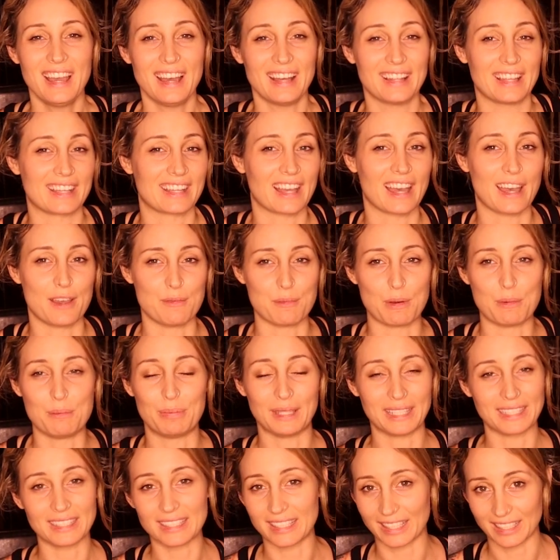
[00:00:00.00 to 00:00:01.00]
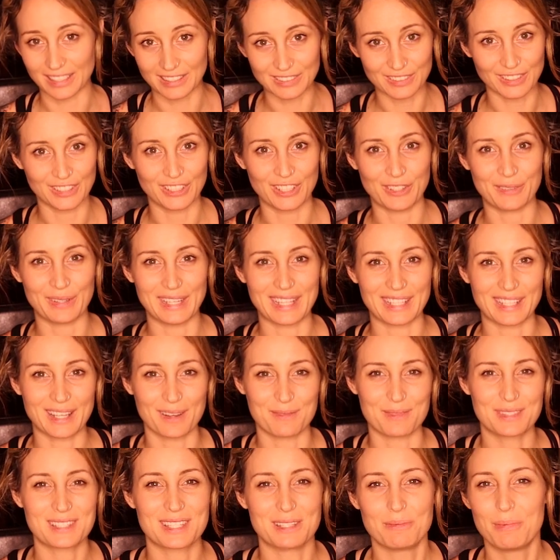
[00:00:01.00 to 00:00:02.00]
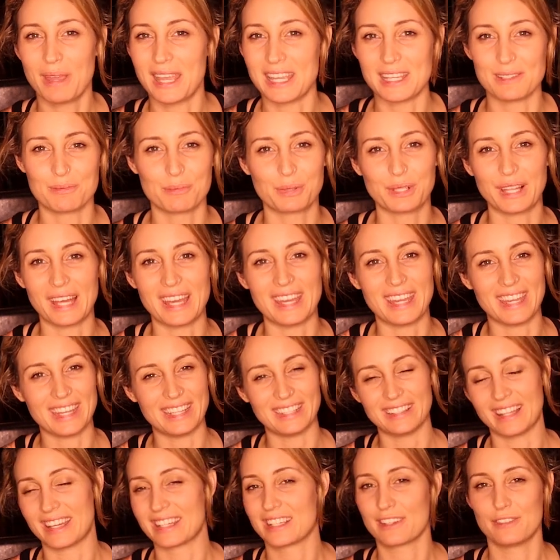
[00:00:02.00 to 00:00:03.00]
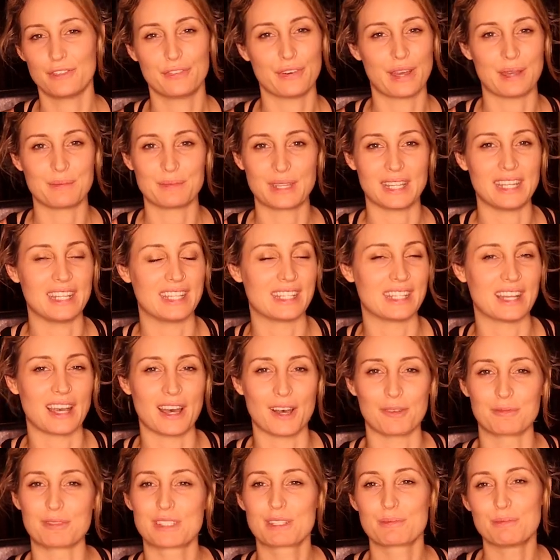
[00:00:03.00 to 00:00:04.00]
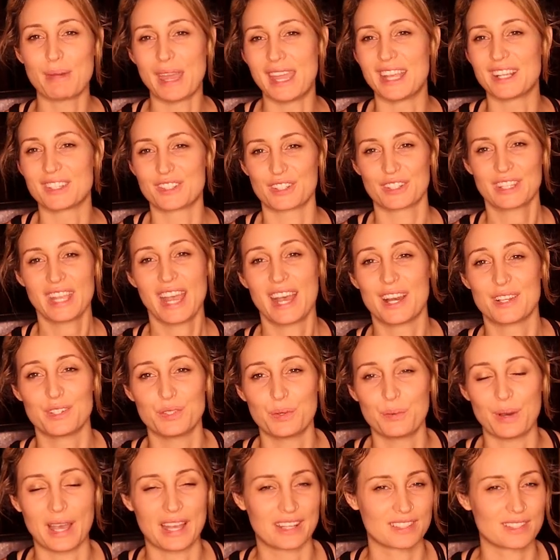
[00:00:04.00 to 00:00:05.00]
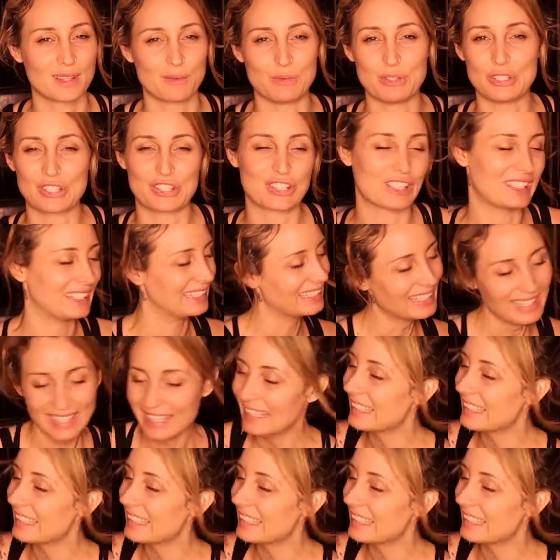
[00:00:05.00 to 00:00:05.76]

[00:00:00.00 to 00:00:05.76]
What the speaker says: like I'm a big giggler when it comes to pain play. Like if I'm getting spanked or candle wax, I'm usually